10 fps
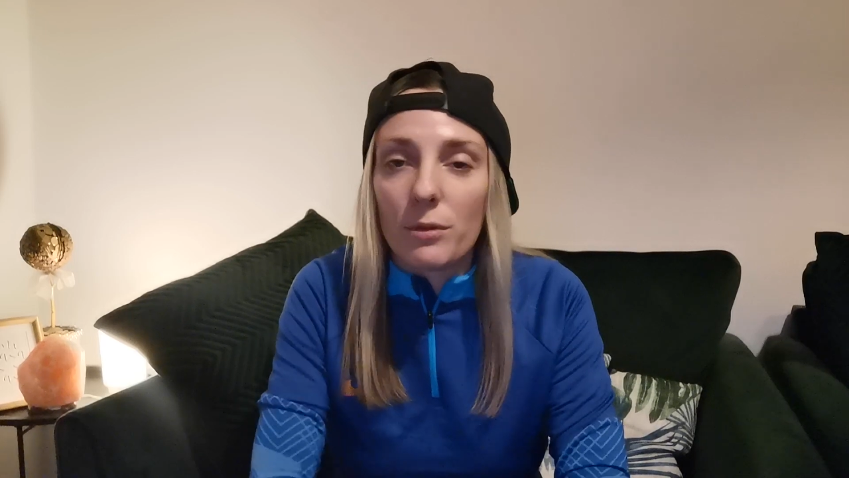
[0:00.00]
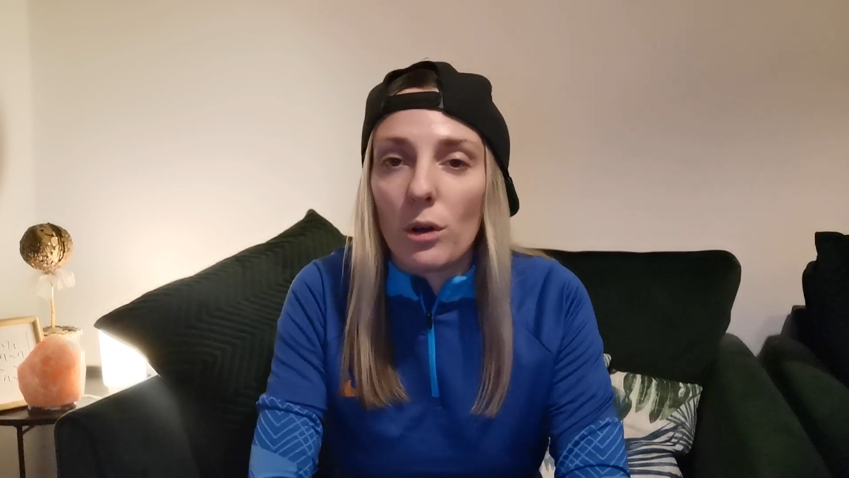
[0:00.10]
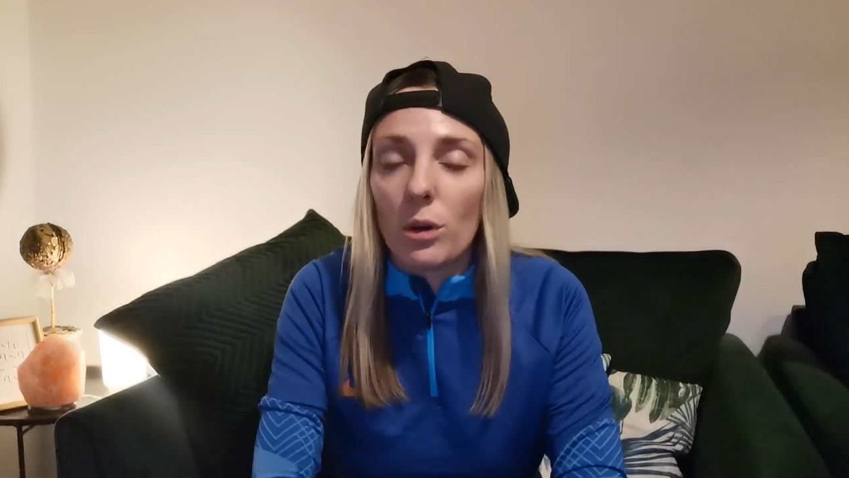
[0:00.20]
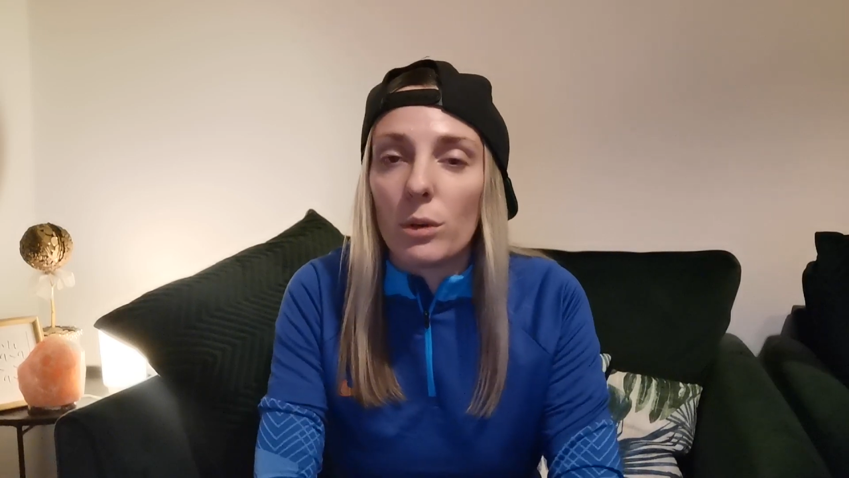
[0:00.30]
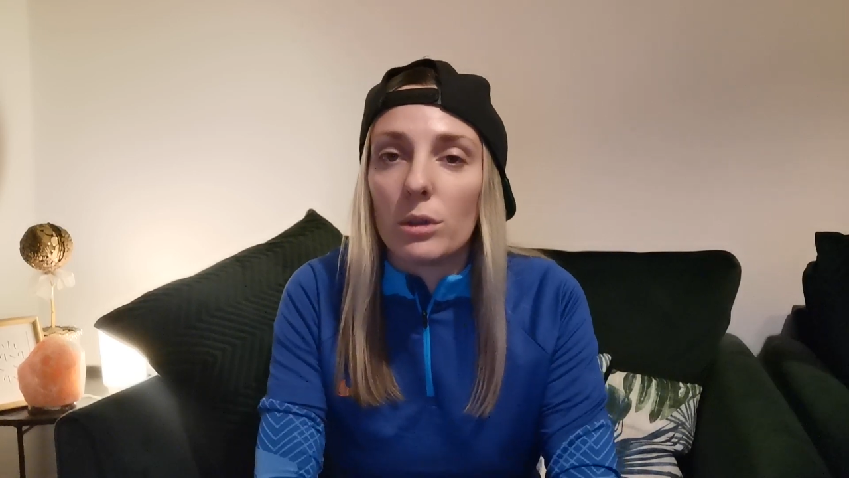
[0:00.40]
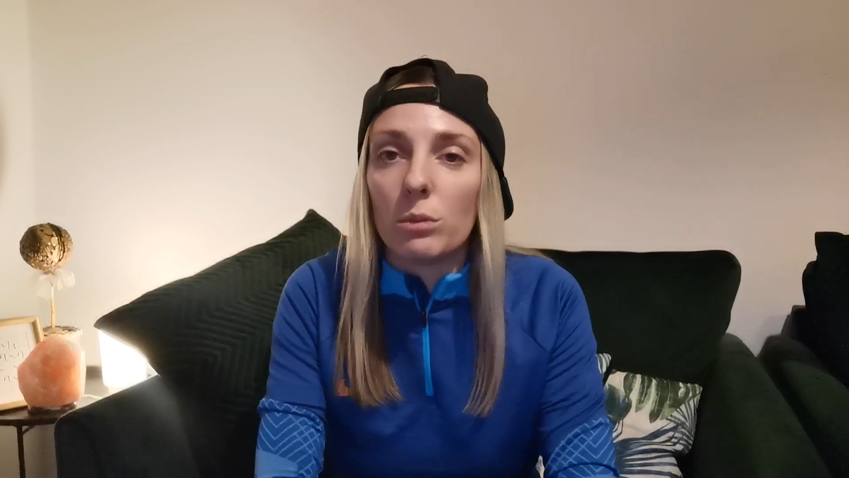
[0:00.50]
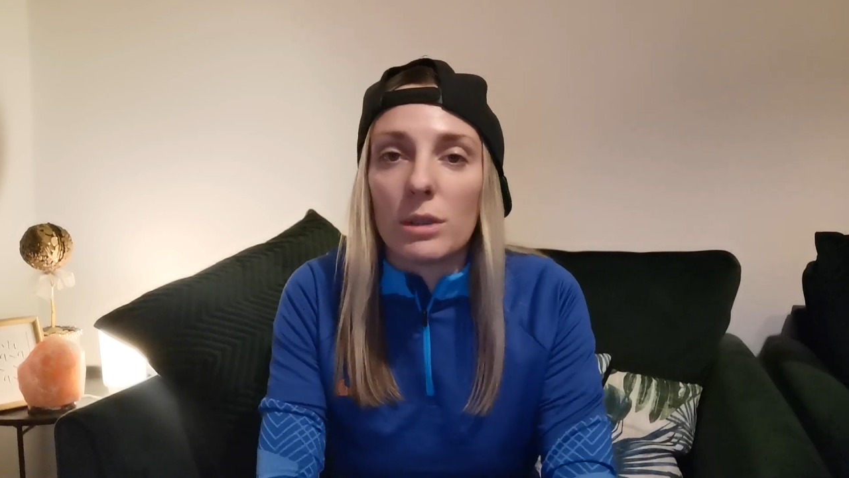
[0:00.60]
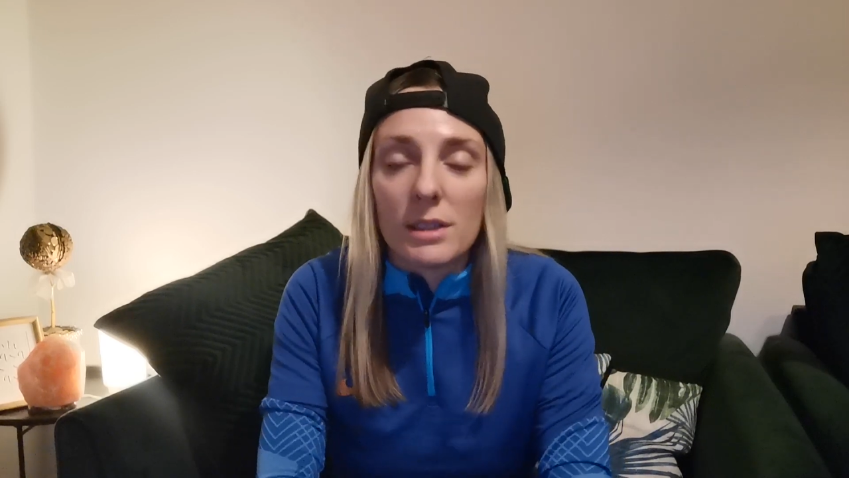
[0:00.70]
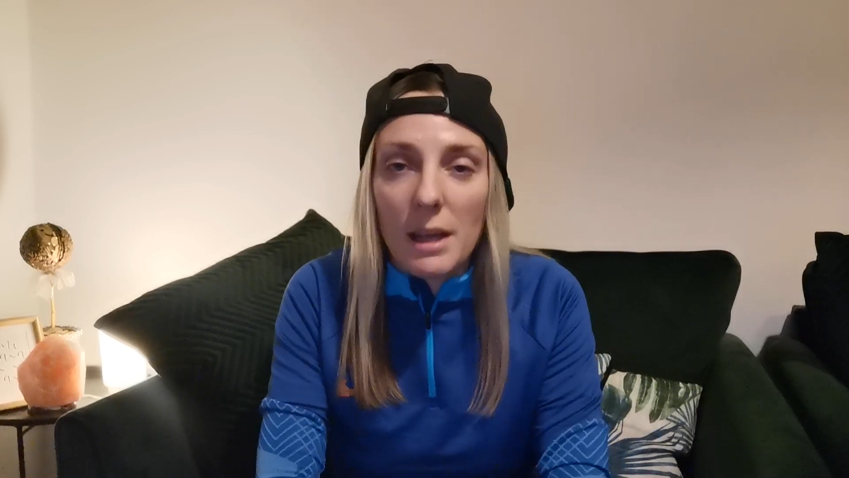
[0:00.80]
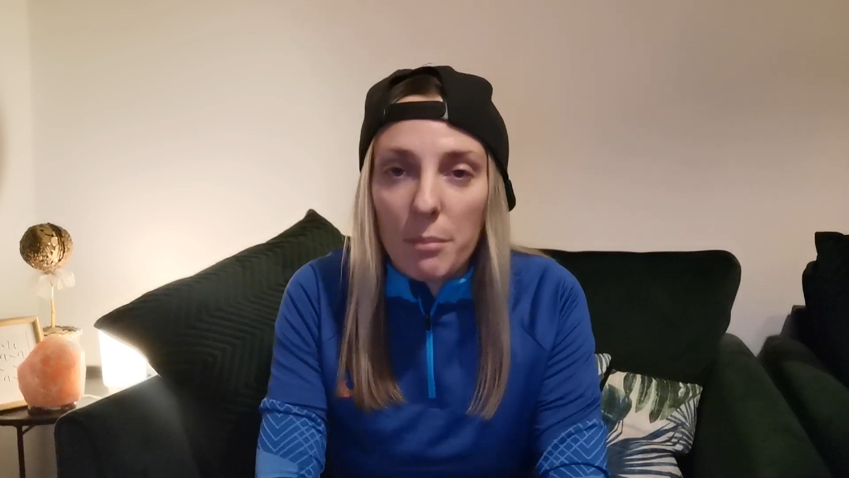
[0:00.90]
forward
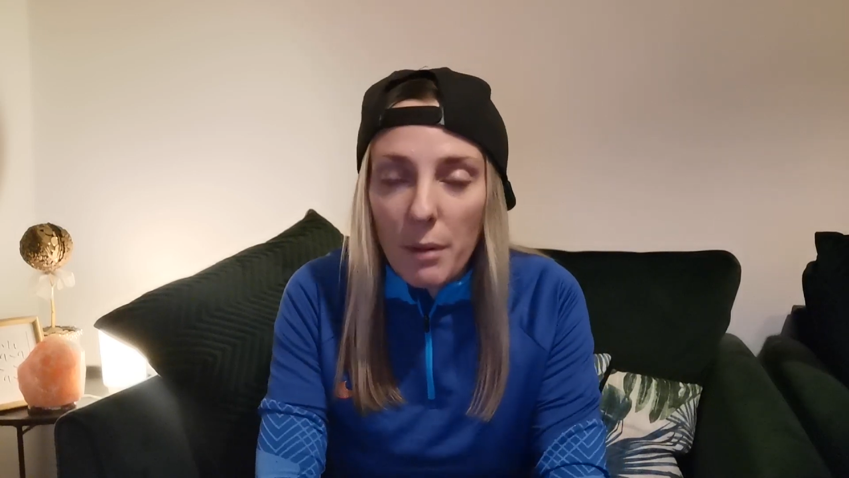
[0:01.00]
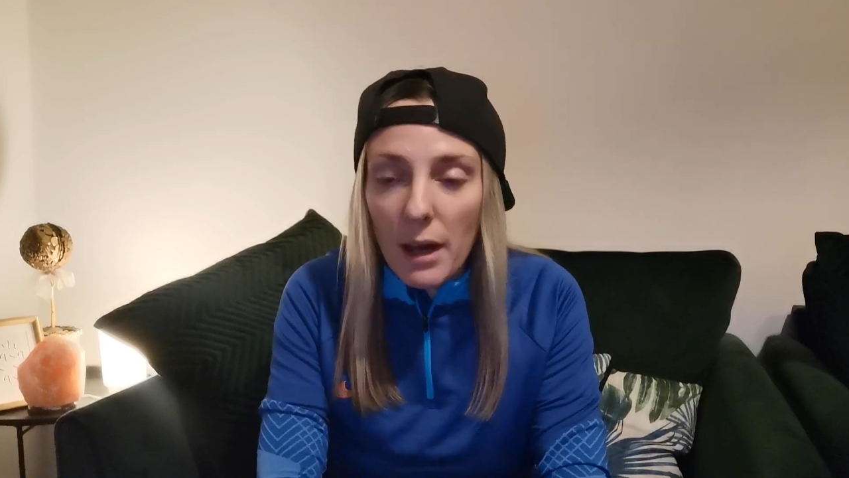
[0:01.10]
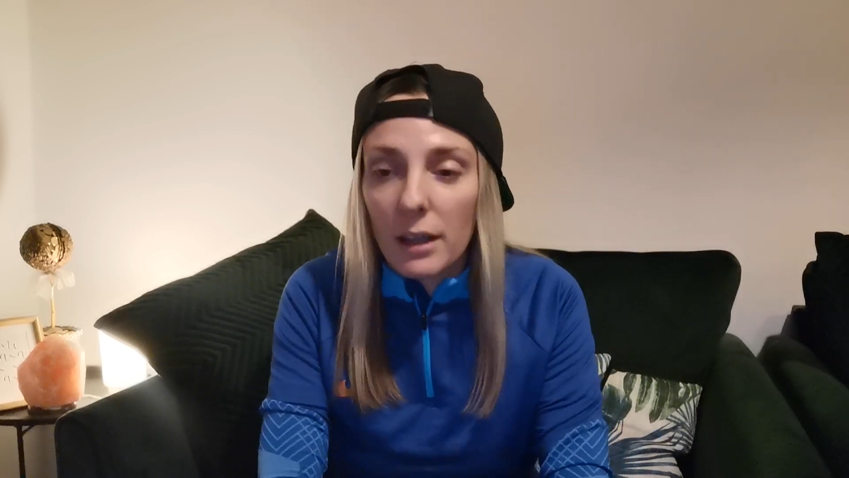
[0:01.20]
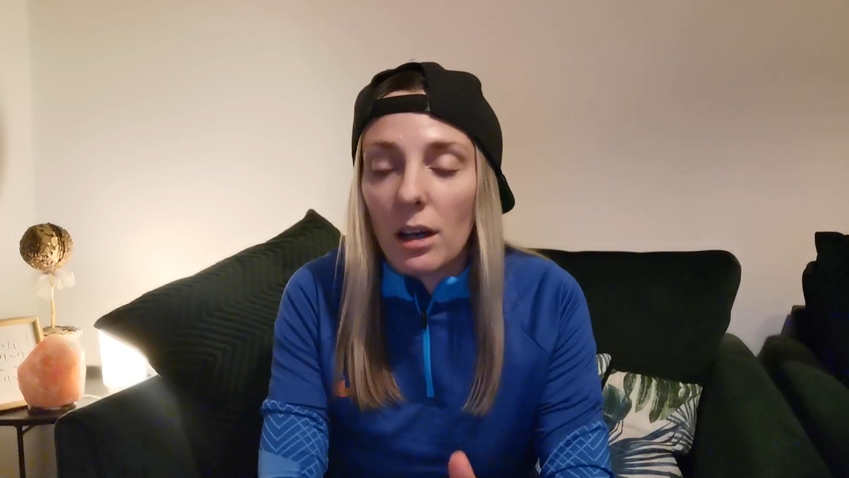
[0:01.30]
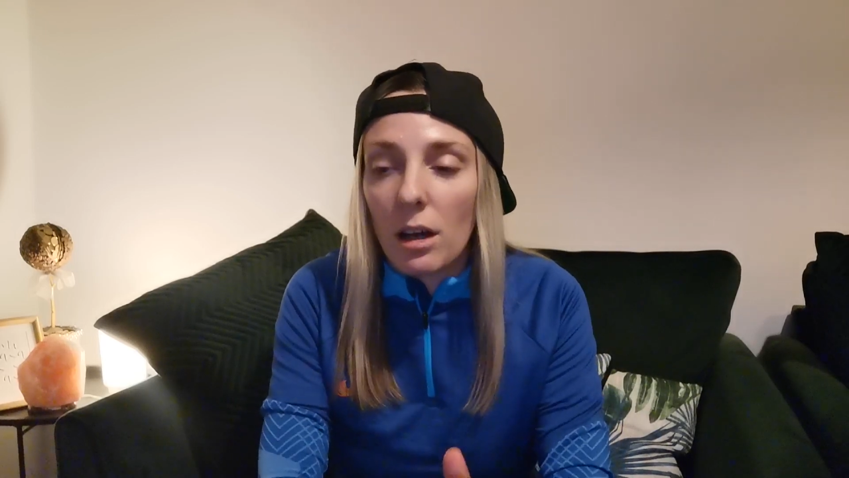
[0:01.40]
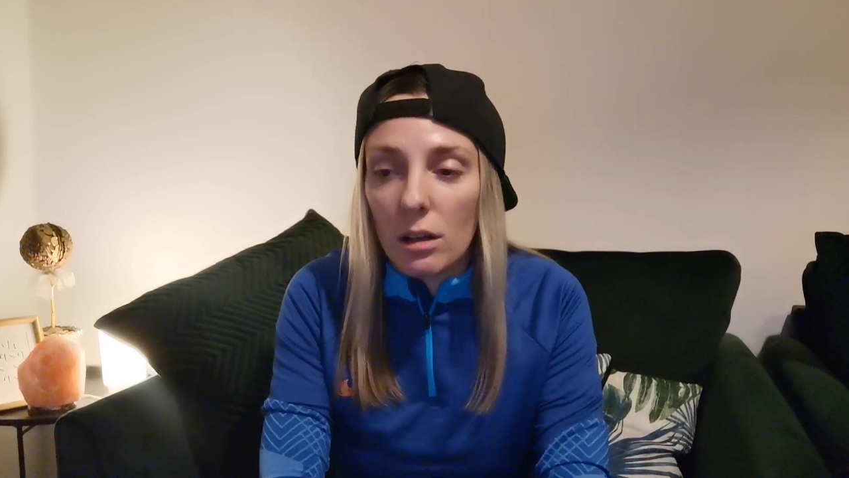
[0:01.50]
one step back